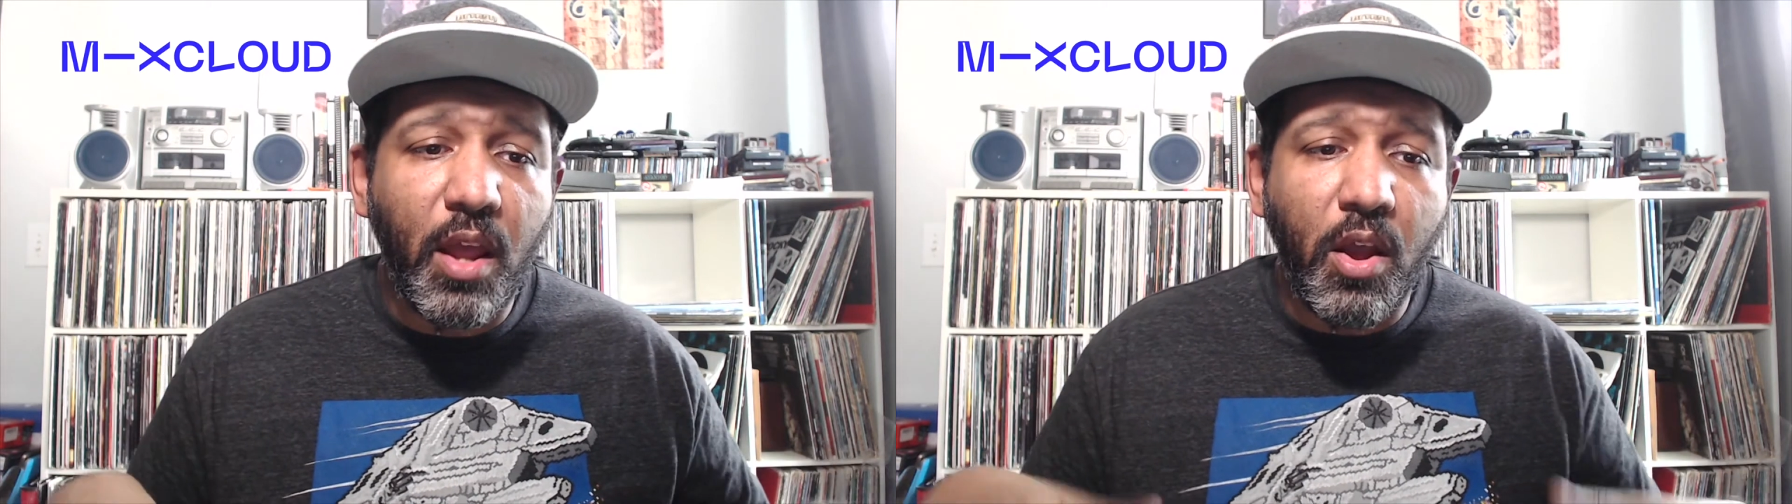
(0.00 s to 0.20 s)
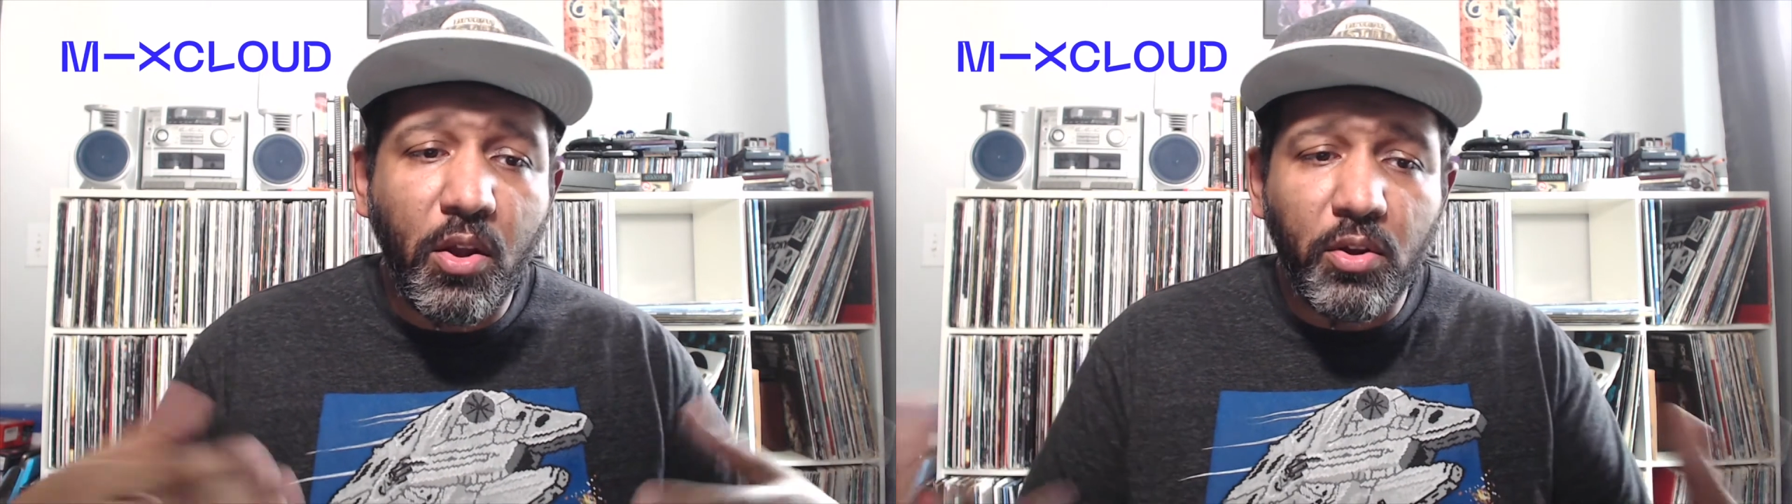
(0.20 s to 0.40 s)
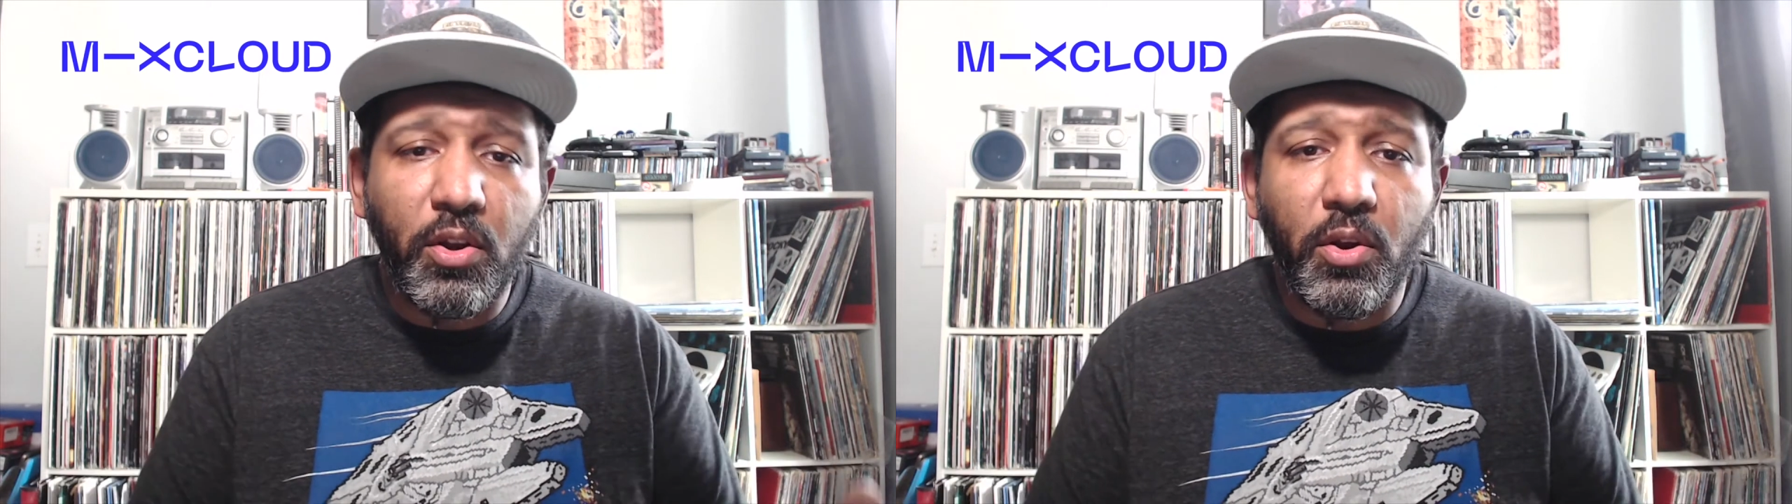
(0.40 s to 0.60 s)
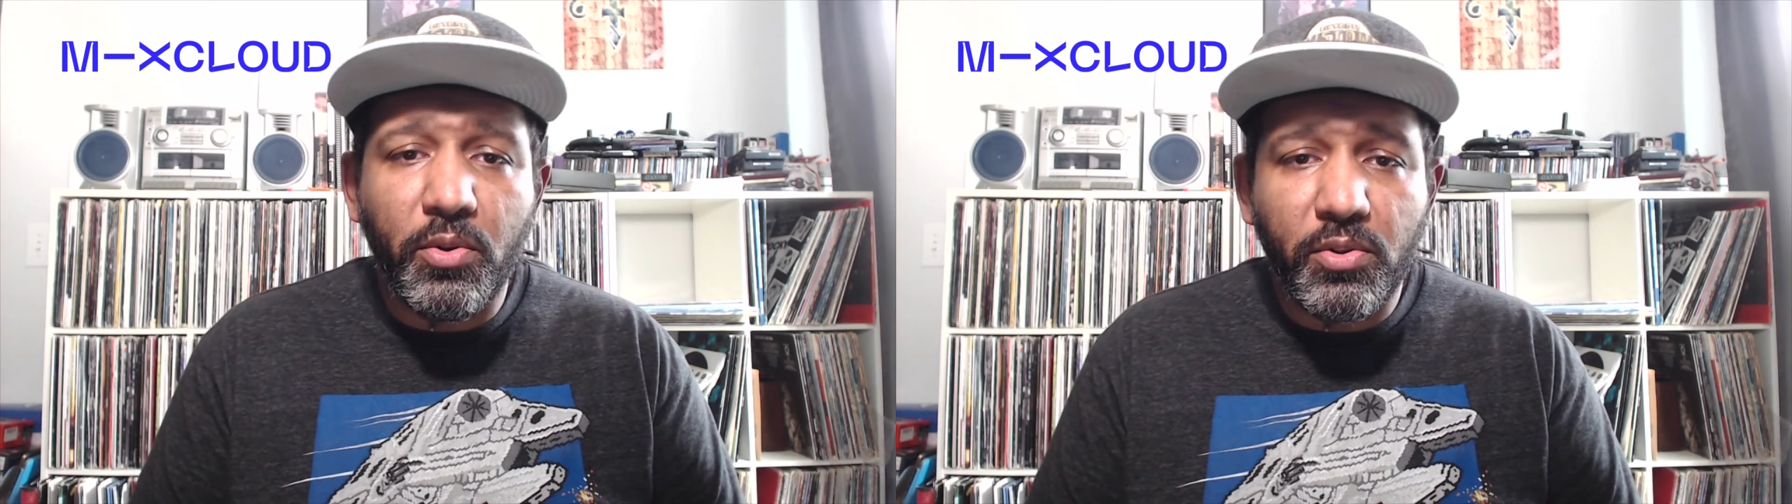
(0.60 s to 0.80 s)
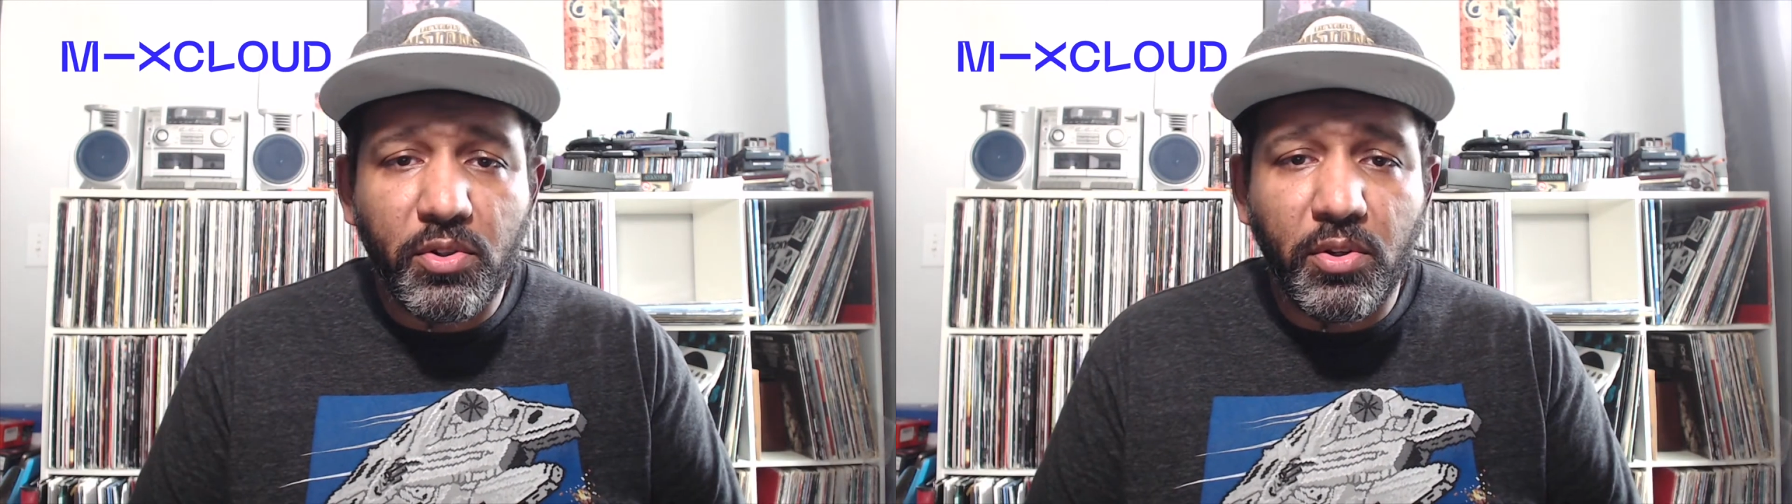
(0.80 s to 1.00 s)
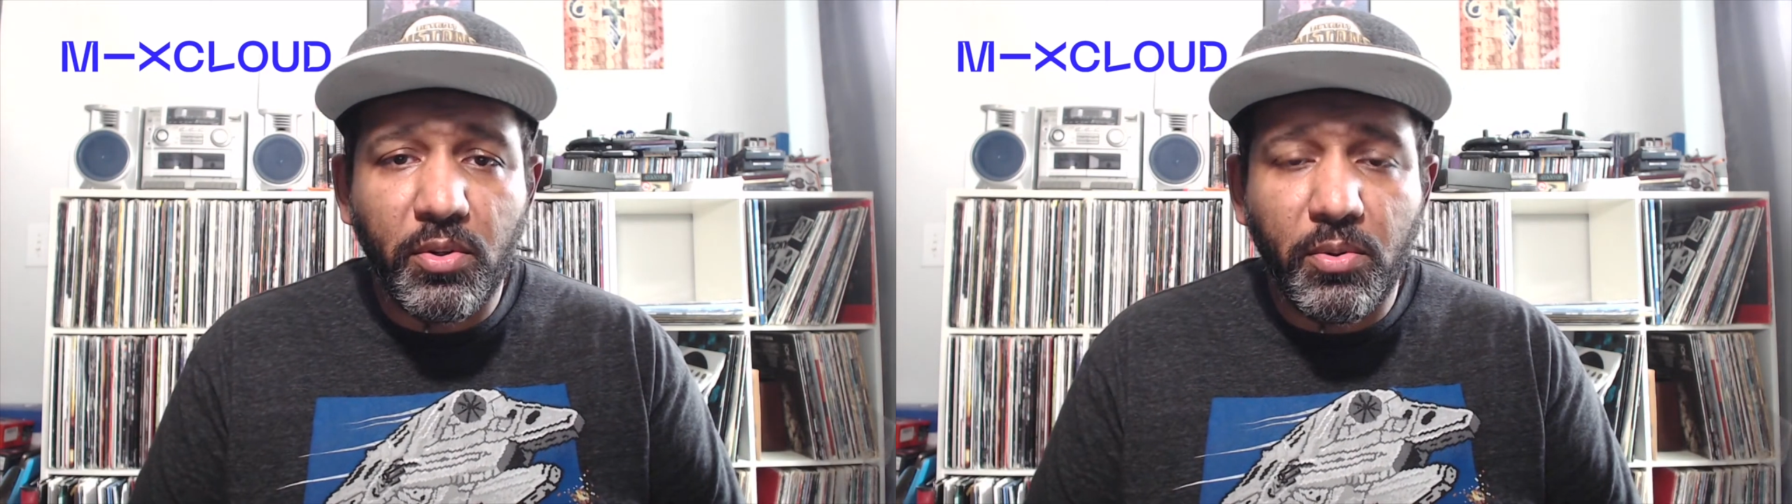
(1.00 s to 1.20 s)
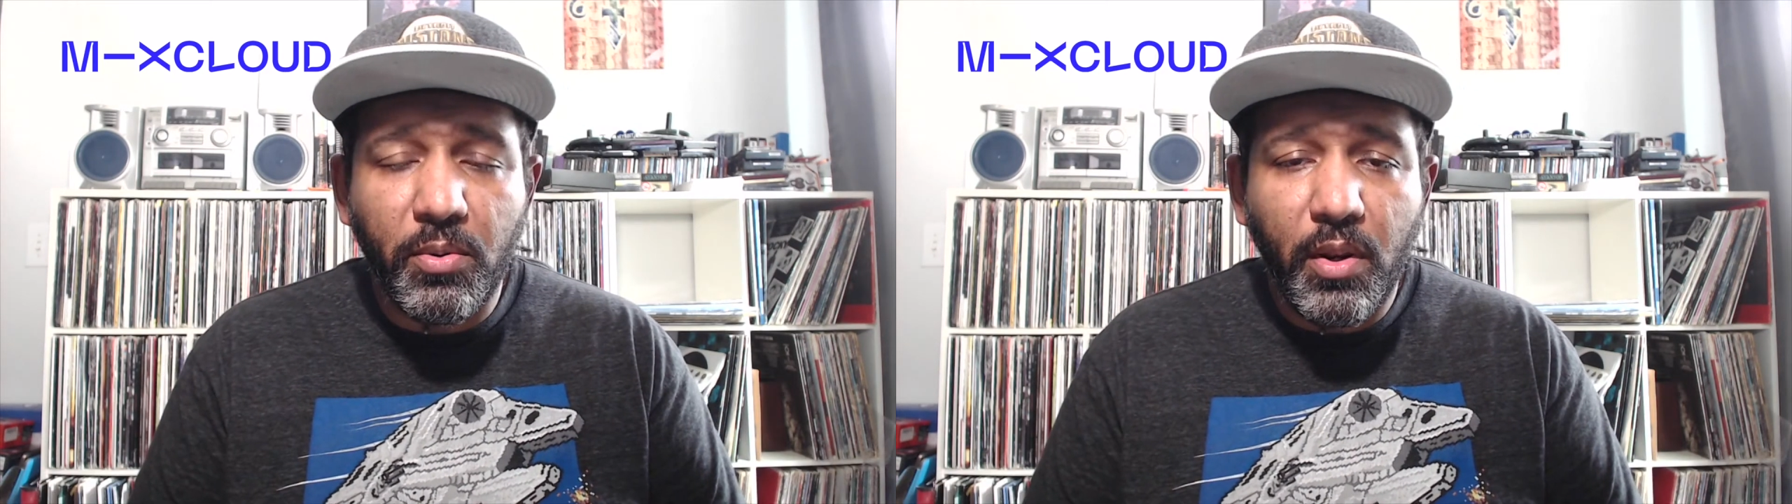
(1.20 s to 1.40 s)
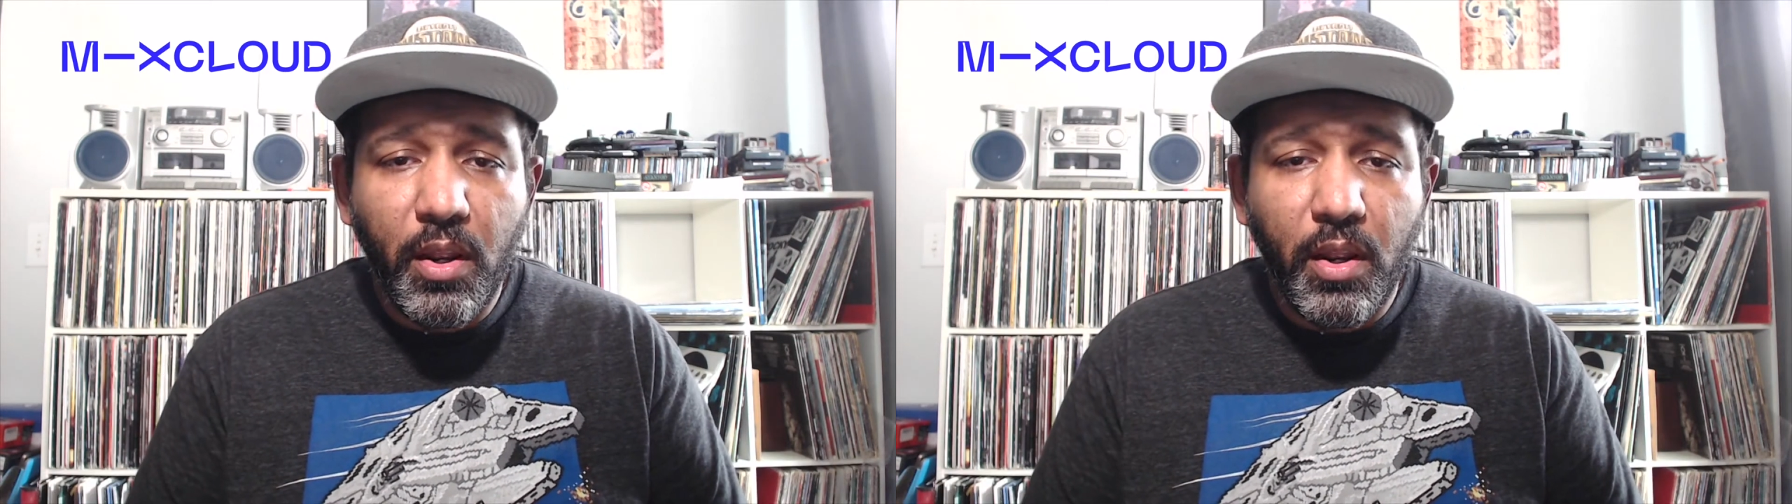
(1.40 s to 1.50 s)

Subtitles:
all goes to